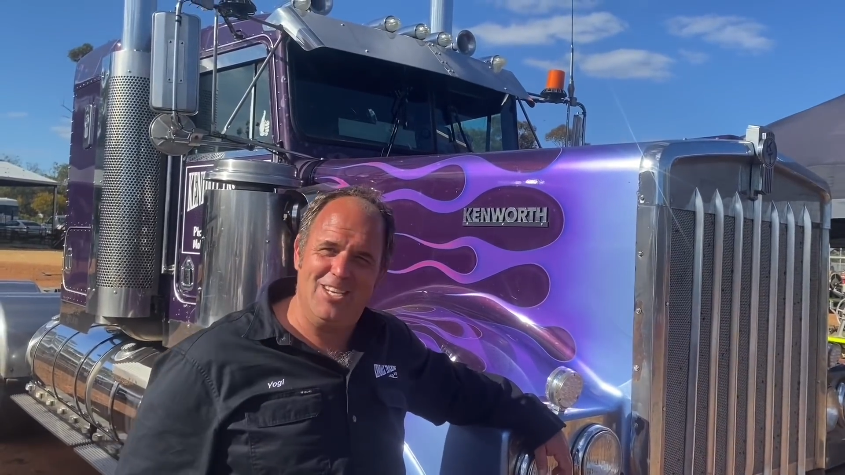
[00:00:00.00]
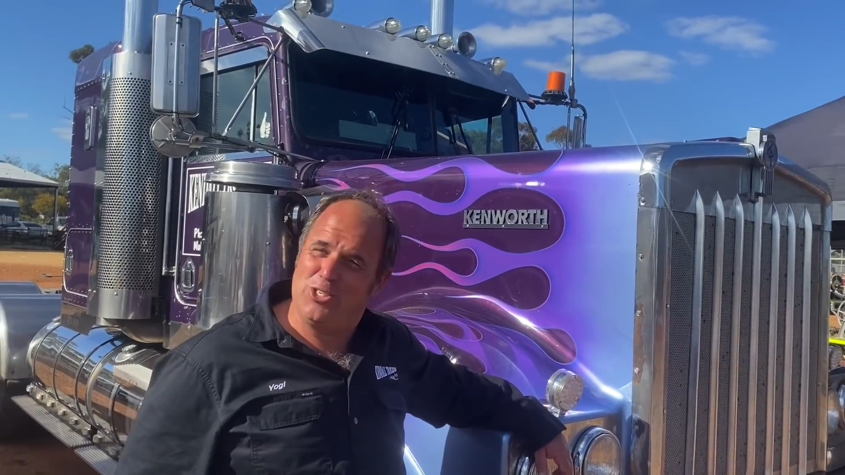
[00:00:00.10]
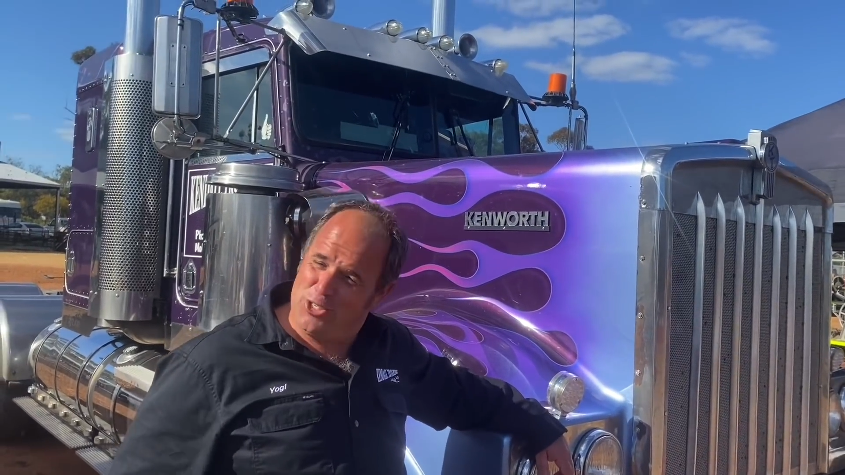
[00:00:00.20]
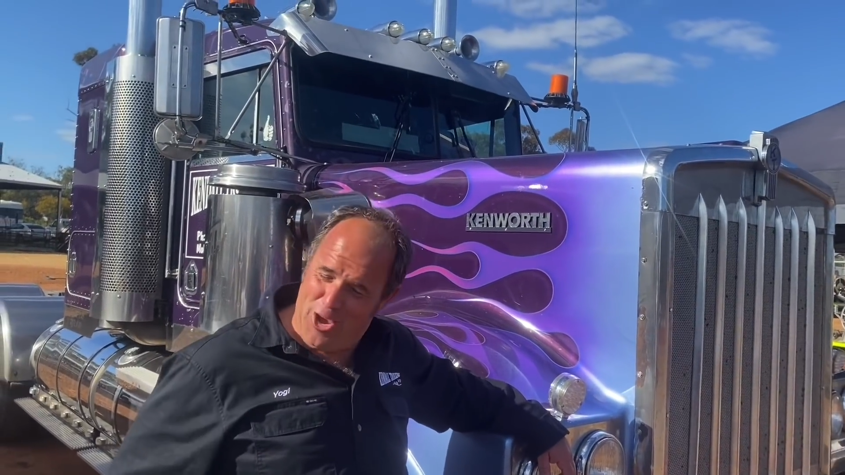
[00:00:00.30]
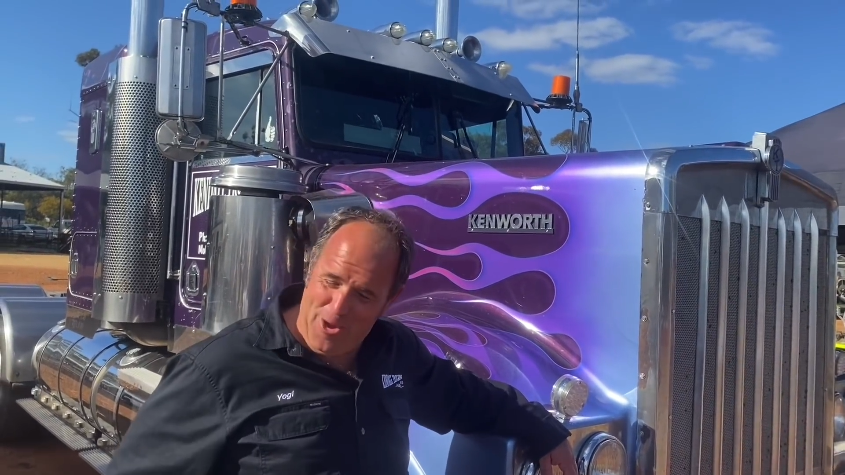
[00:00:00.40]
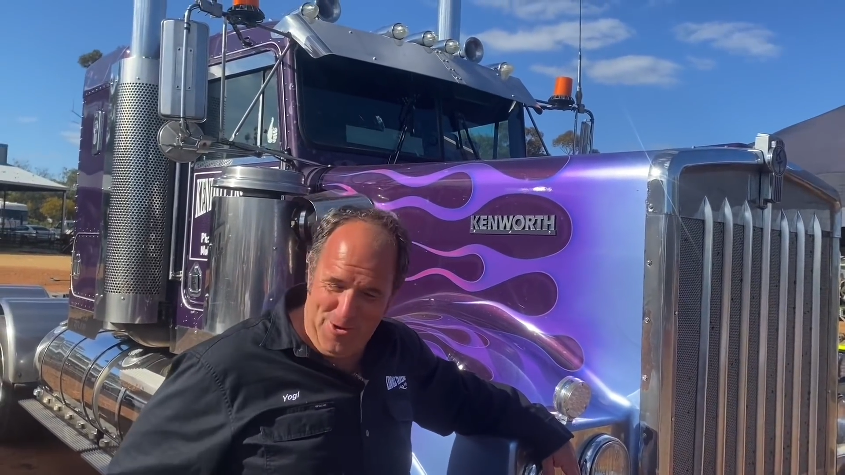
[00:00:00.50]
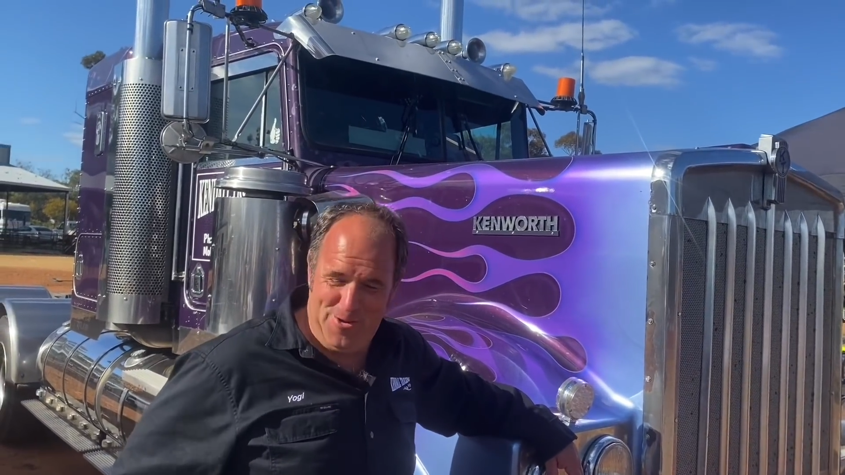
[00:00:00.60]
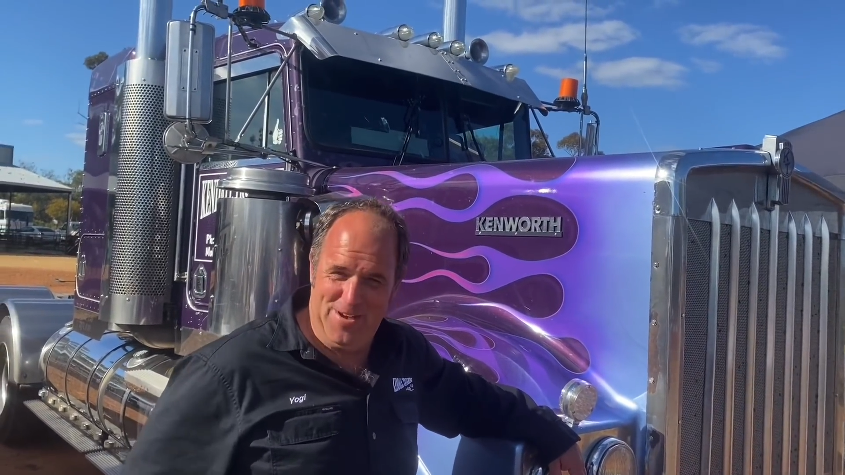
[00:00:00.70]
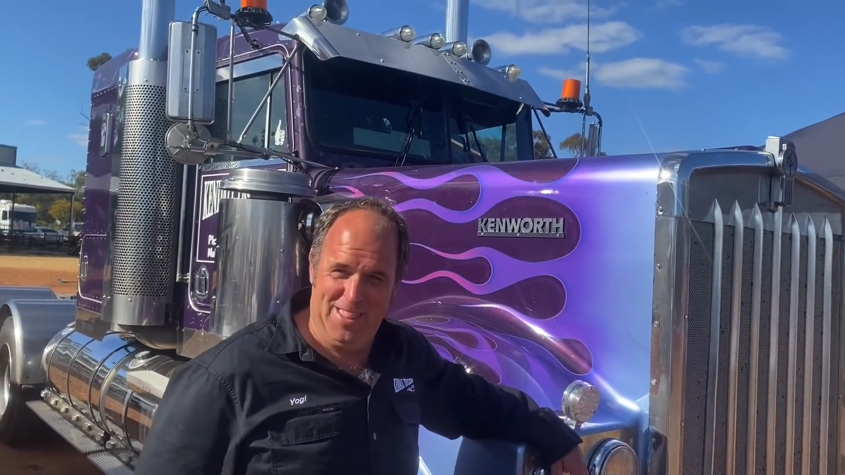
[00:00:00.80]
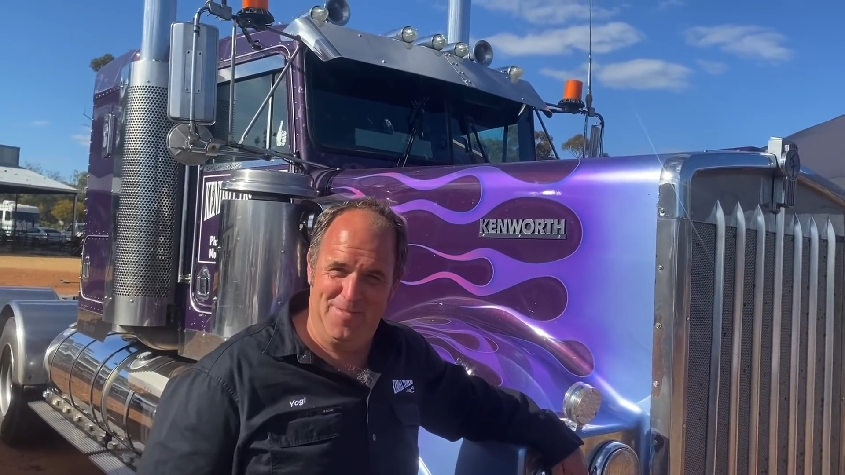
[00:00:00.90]
show
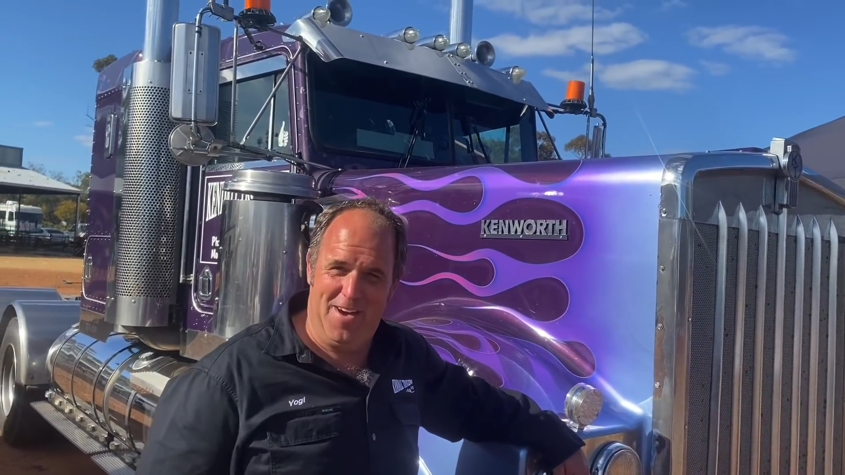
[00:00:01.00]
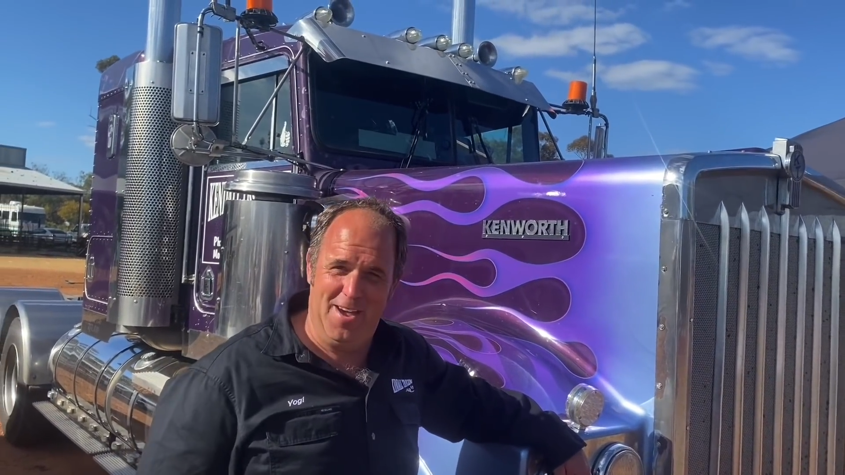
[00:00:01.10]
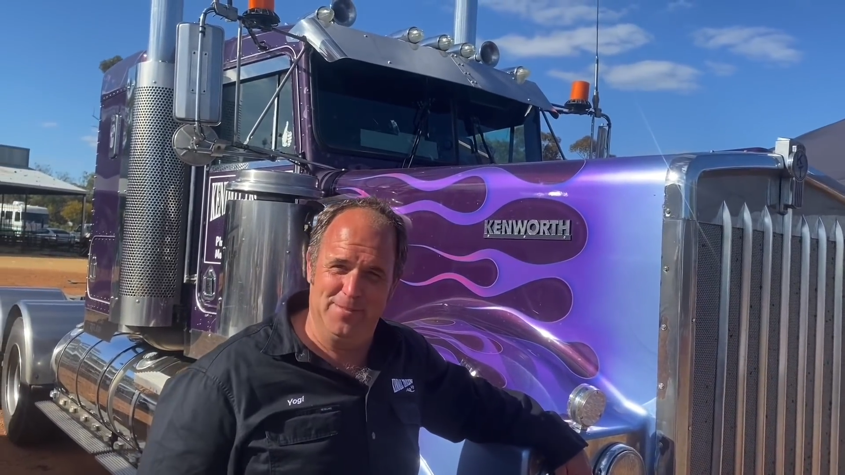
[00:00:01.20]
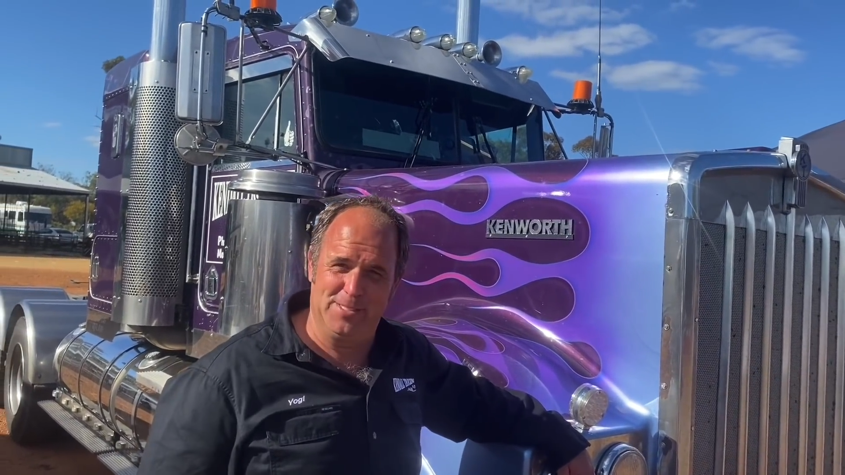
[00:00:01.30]
at the moment.